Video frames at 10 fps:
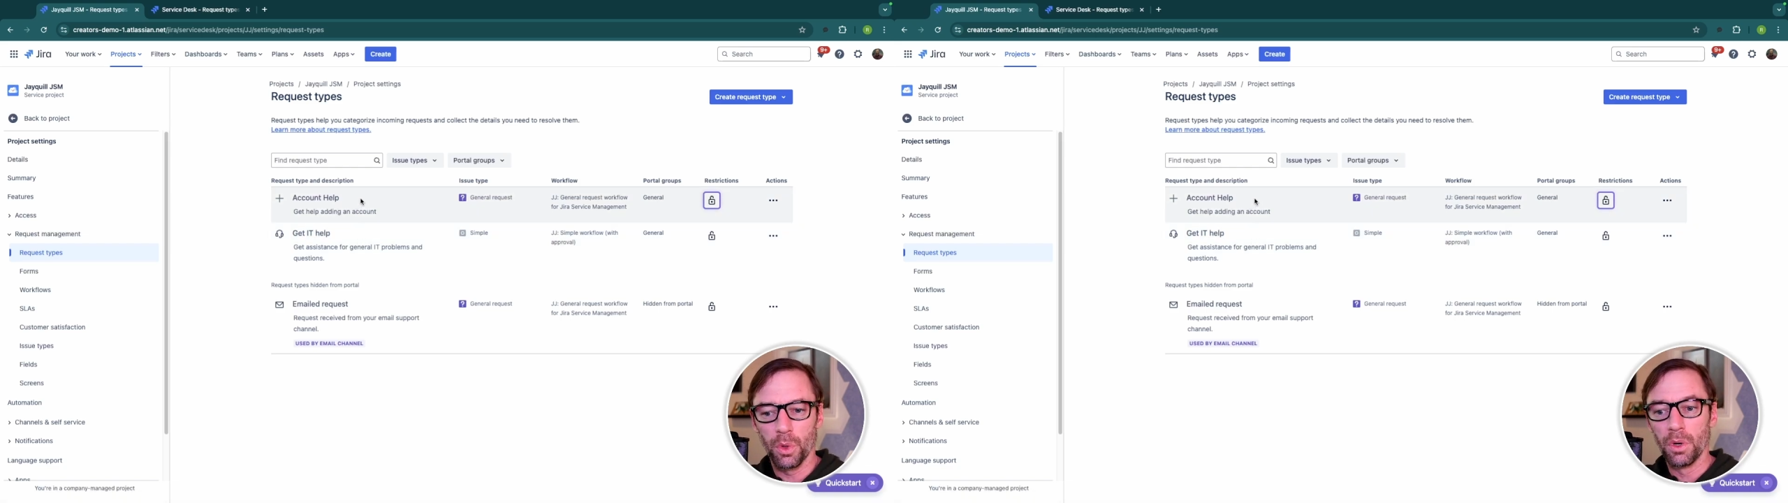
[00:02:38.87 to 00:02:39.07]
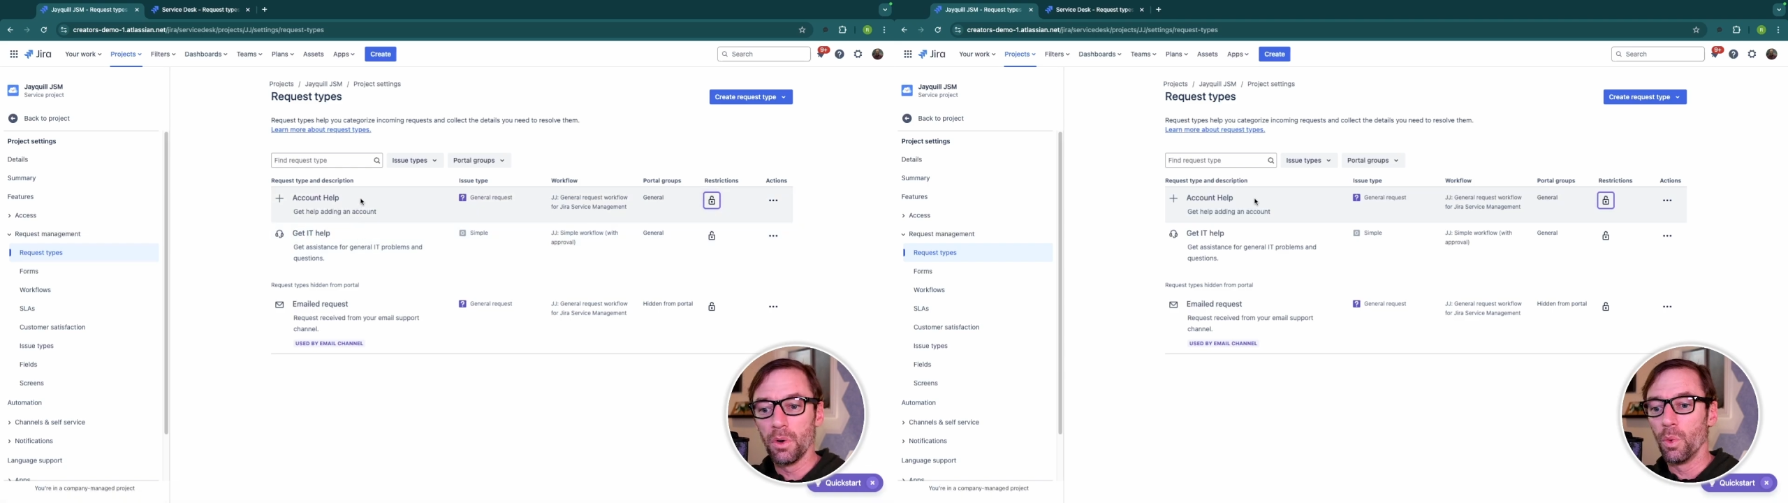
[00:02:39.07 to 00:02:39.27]

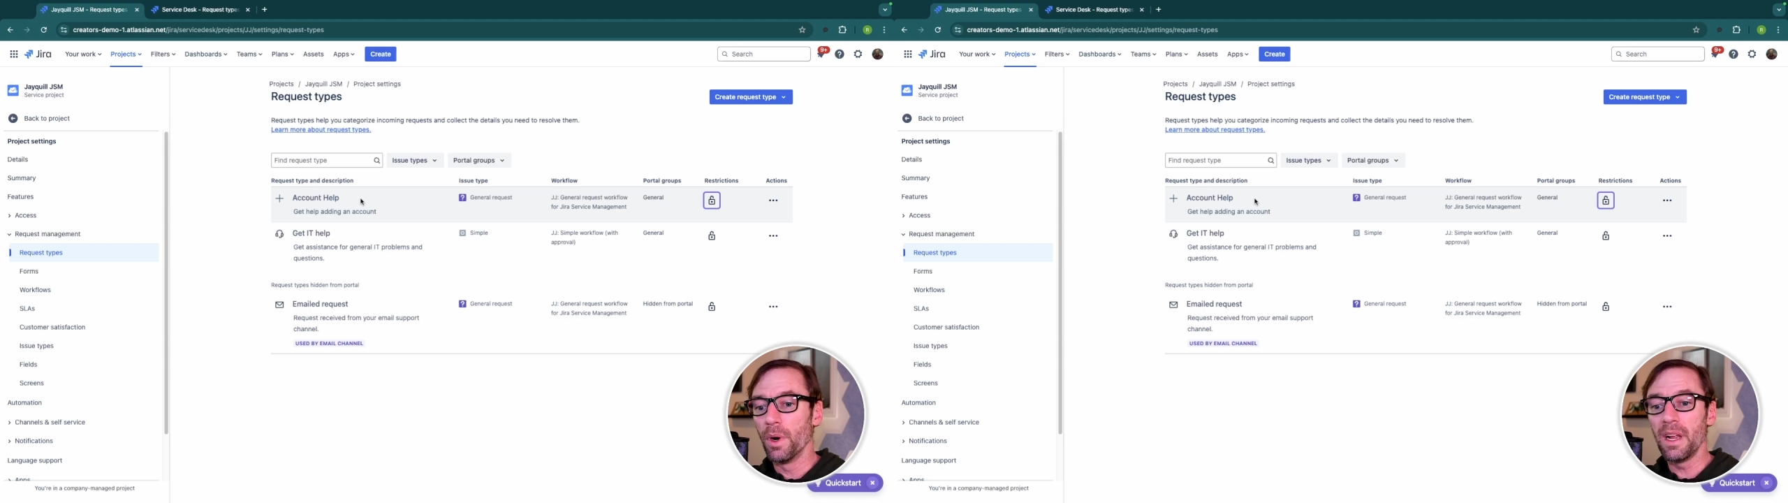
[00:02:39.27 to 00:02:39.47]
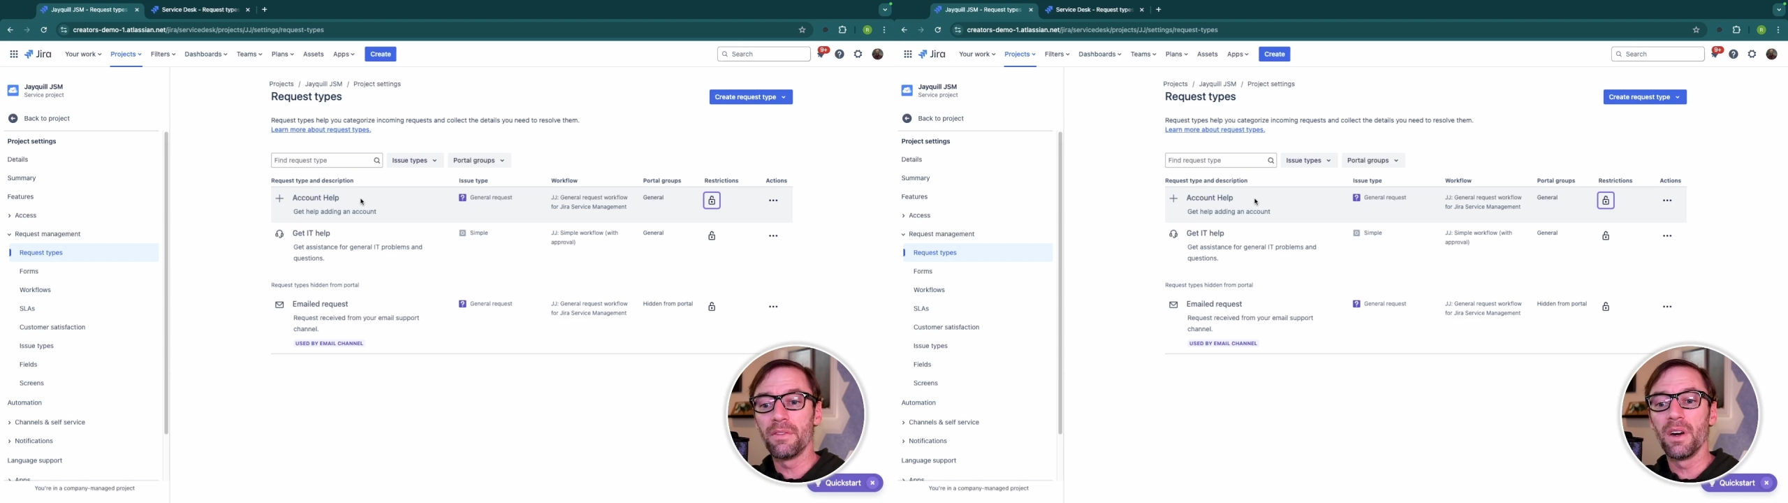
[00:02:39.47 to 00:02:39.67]
or
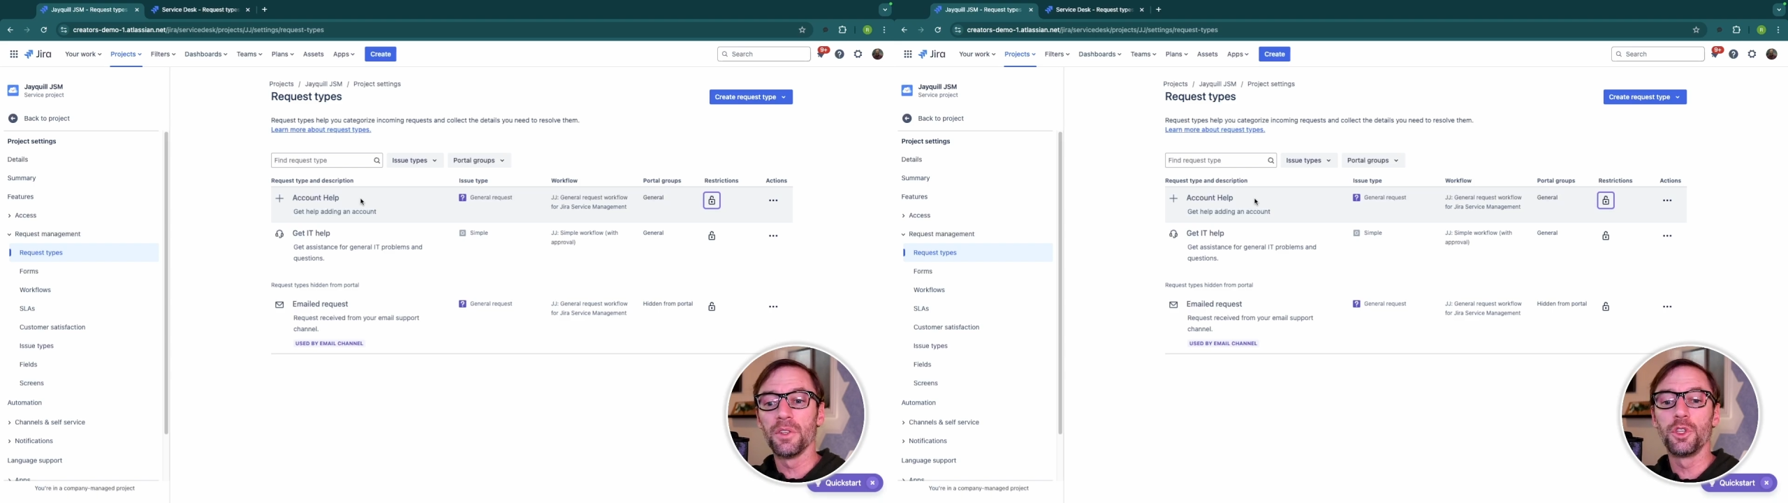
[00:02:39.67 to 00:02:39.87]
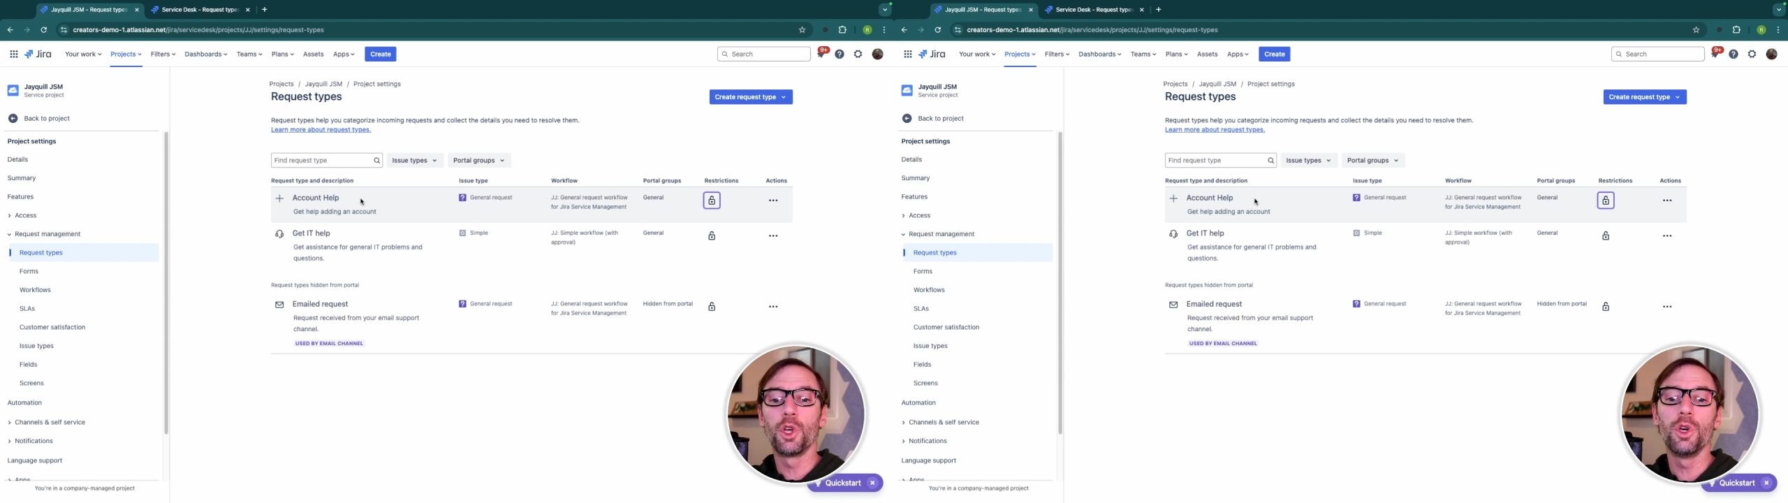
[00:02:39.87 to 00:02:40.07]
whatever
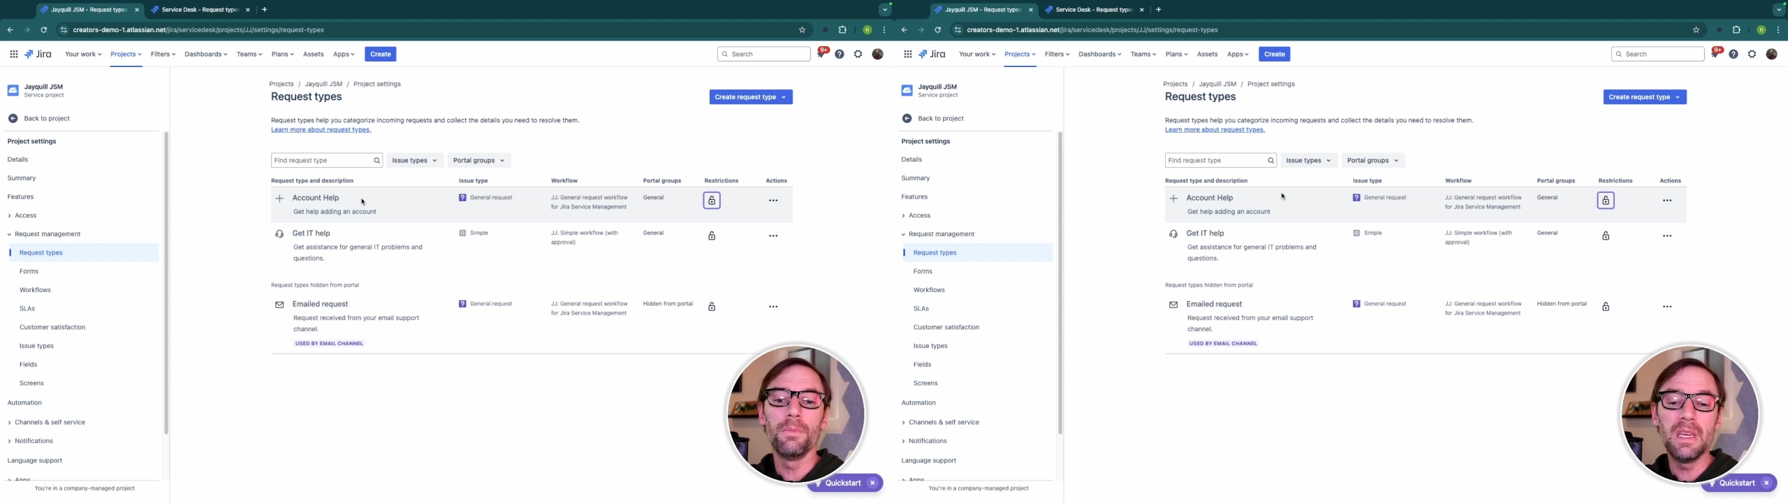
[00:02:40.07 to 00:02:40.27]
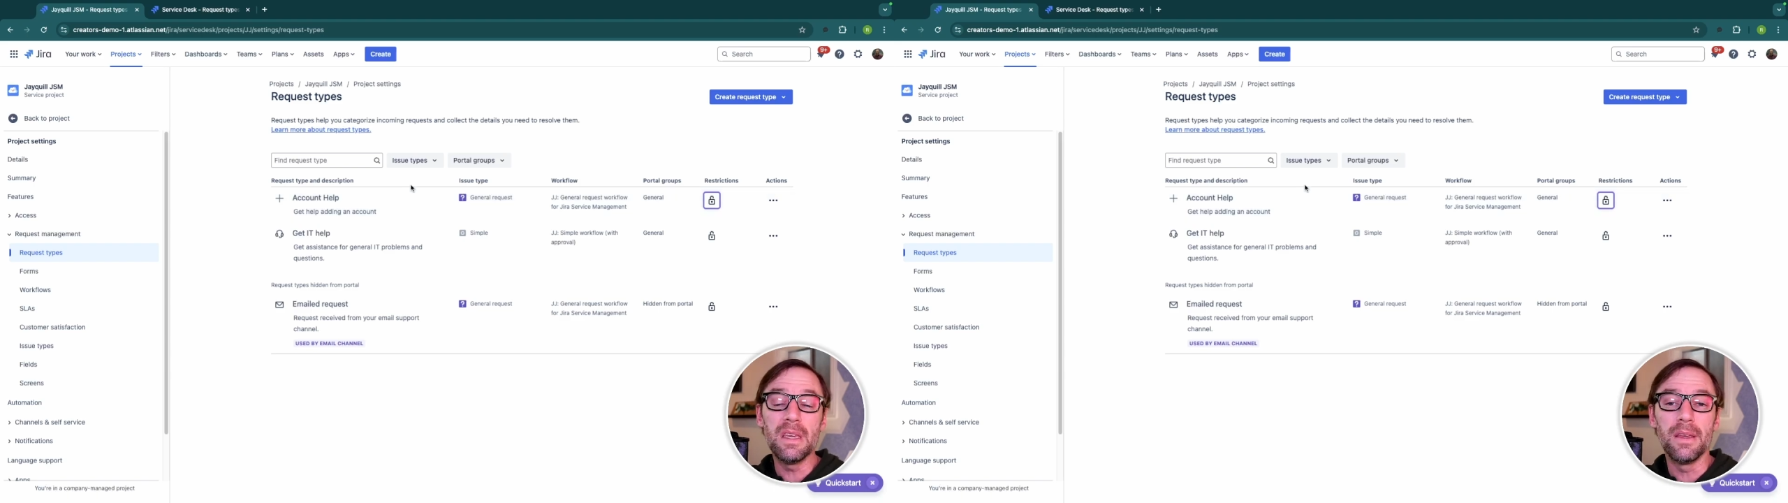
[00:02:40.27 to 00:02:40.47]
else it
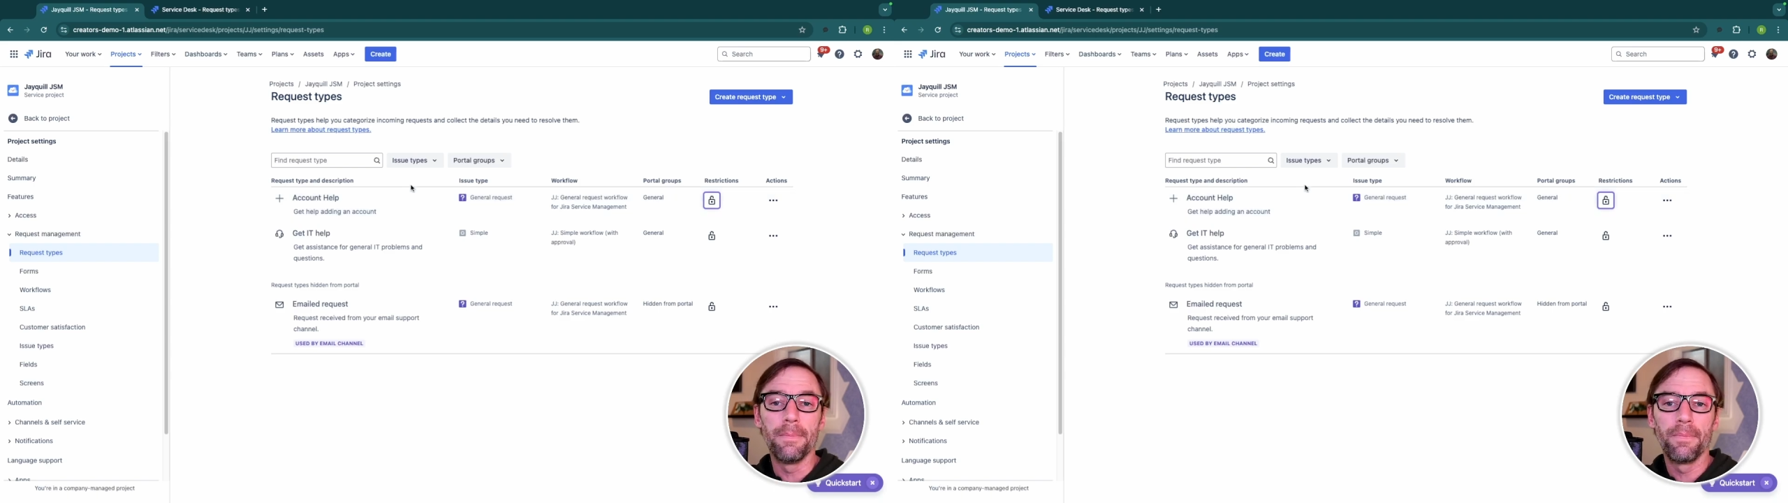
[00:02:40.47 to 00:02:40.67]
could be.